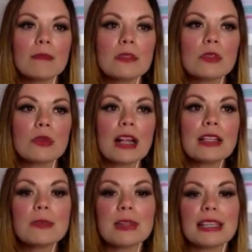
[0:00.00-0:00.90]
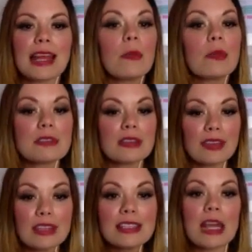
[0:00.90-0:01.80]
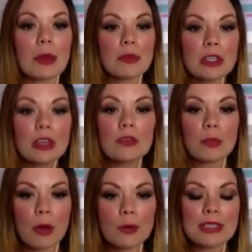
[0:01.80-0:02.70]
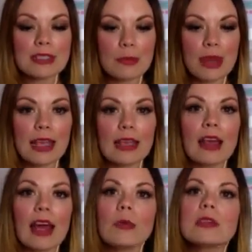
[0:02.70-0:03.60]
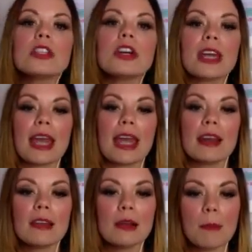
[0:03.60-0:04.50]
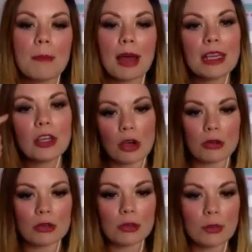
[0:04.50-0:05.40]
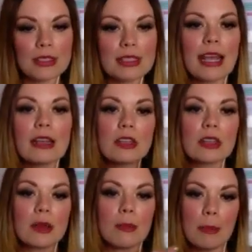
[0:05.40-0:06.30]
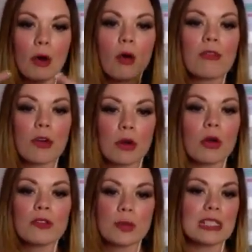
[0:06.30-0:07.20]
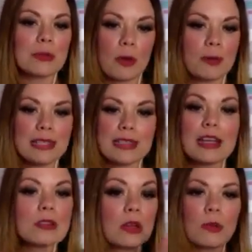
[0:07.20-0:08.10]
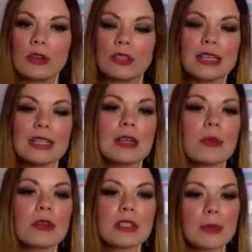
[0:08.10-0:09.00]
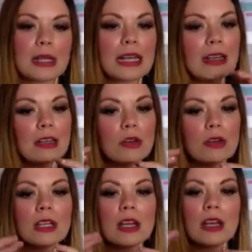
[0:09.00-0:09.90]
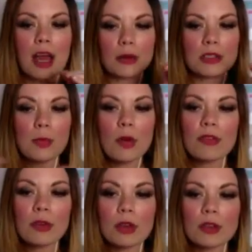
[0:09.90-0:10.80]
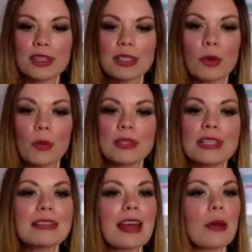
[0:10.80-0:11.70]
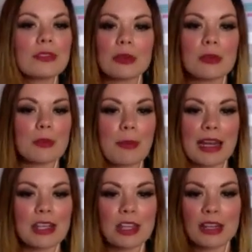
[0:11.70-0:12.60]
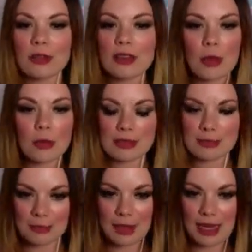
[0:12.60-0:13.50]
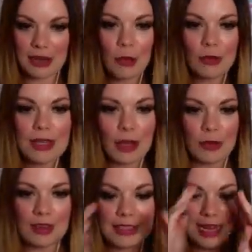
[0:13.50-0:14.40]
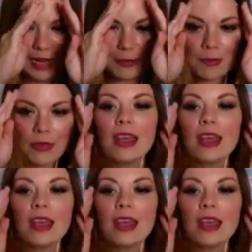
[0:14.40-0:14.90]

So ultimately at the time I was looking for properties to buy. My goal was to get a portfolio of 20 properties. That's what I wanted. I wanted to be a landlord. I wanted a portfolio of 20 properties, and that was going to be my pension. So that was my only goal at the time.